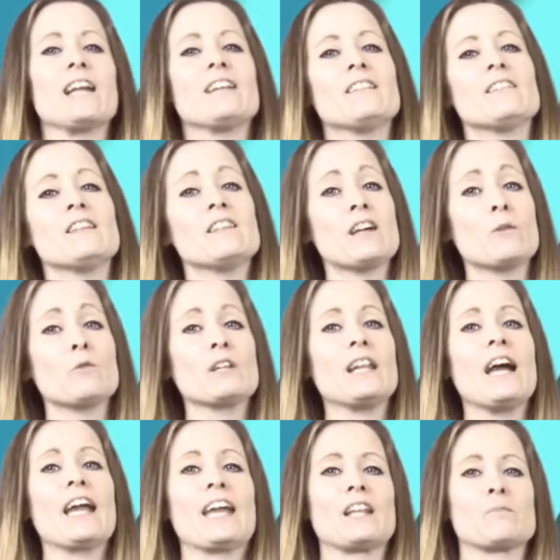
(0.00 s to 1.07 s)
I didn't think I would
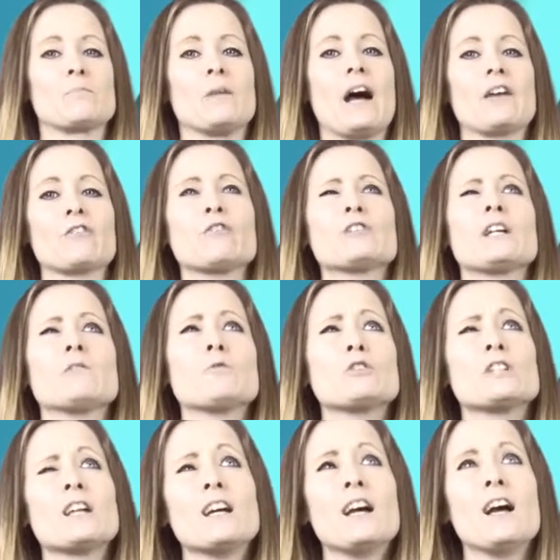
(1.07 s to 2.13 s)
like it. I thought I
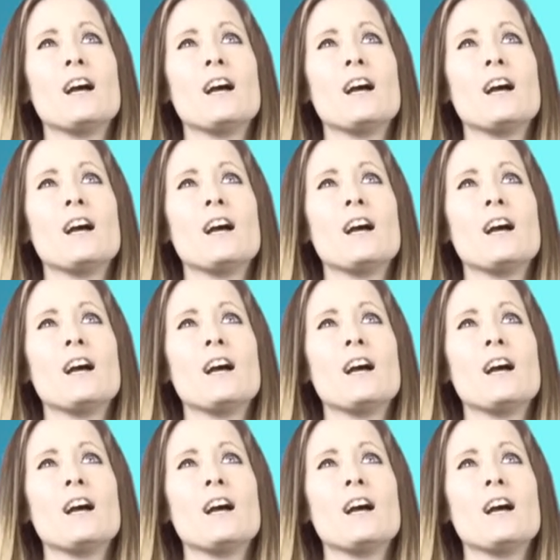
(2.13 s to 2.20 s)
would